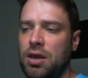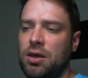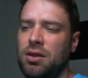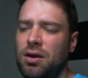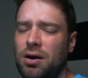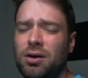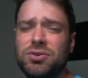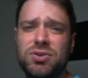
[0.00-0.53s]

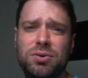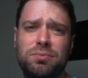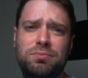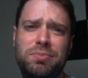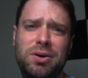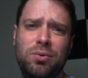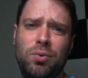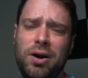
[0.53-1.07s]
also
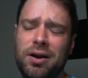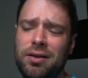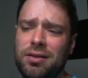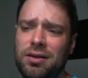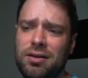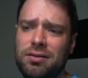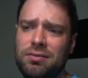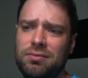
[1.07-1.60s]
be aware
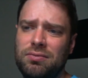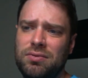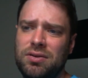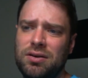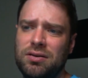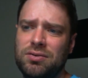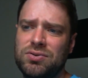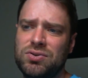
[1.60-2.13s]
that
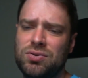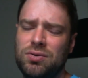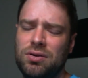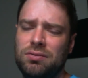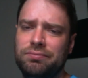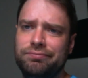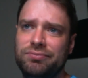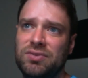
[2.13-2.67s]
the
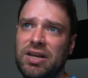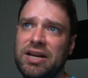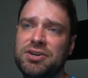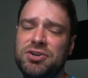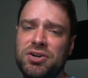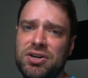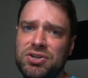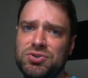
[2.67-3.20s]

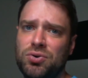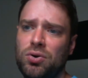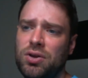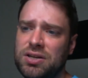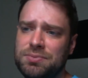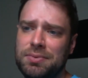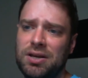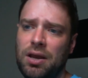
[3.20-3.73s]
Lantern control
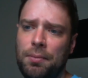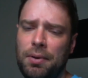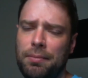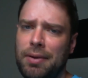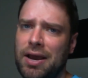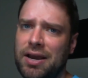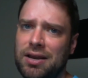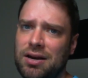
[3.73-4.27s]
has been coming
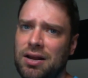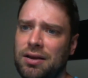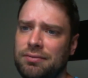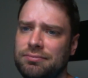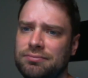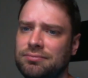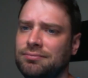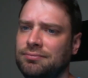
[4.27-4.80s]
back, and
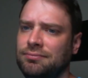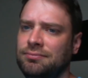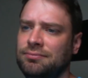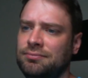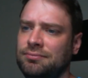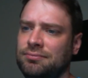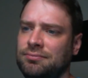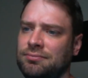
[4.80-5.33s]

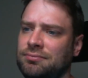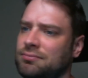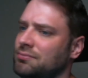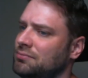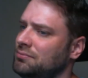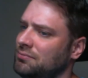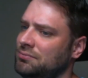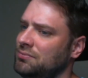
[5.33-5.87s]
I'm
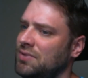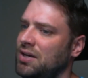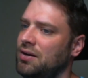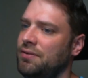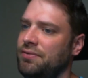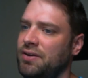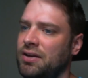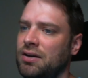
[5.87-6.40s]
not a
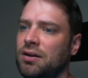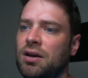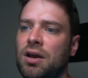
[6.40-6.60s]
fan.